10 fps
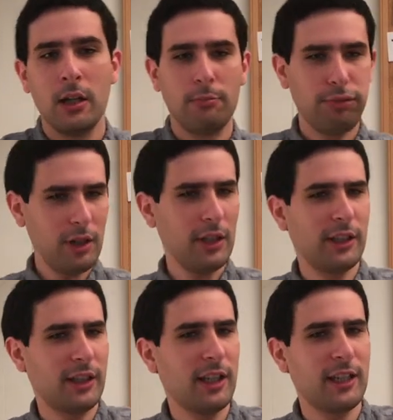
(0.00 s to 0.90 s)
Polly
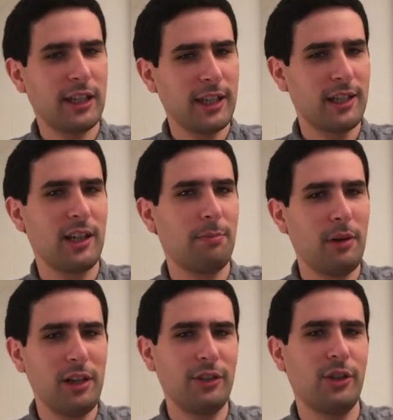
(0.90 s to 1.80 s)
says I cannot
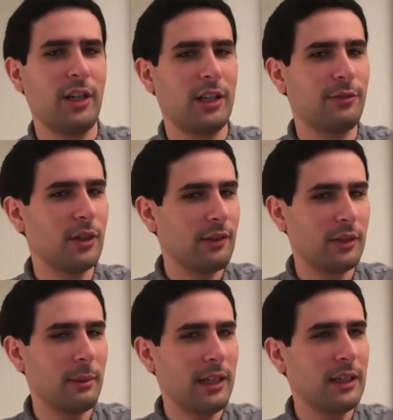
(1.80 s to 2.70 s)
apologize for loving
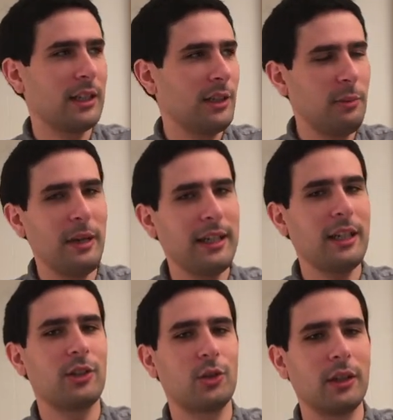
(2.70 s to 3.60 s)
my God or my
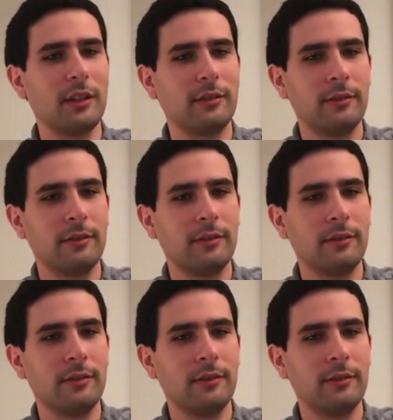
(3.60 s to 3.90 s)
country.